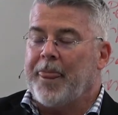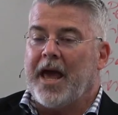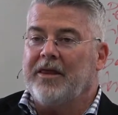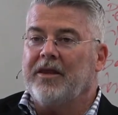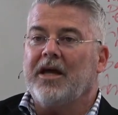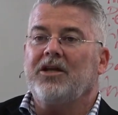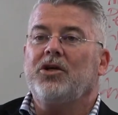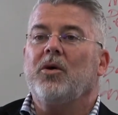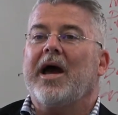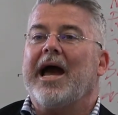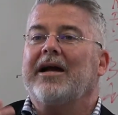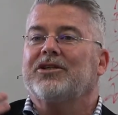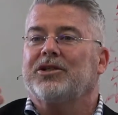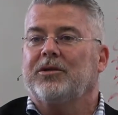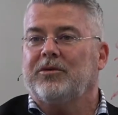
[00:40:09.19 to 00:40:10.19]
and then you
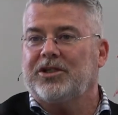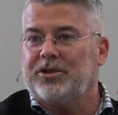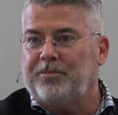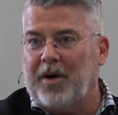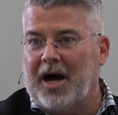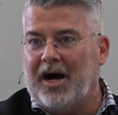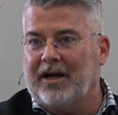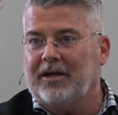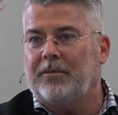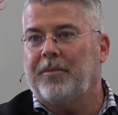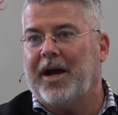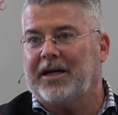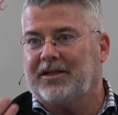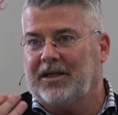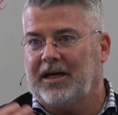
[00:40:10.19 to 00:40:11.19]
actually respond
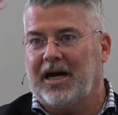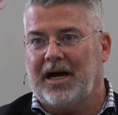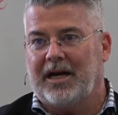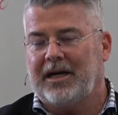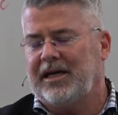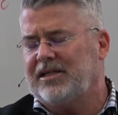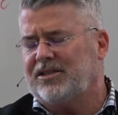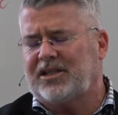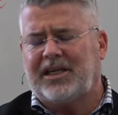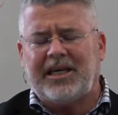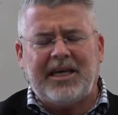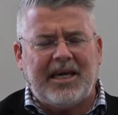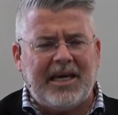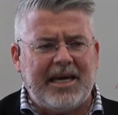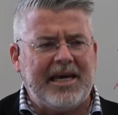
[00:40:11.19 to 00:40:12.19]
back to God is
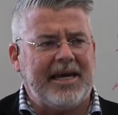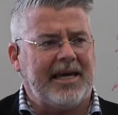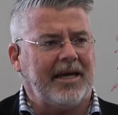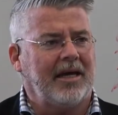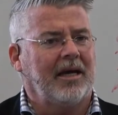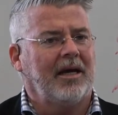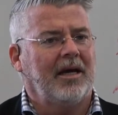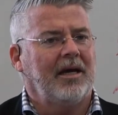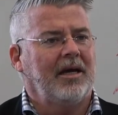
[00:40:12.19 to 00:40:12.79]
key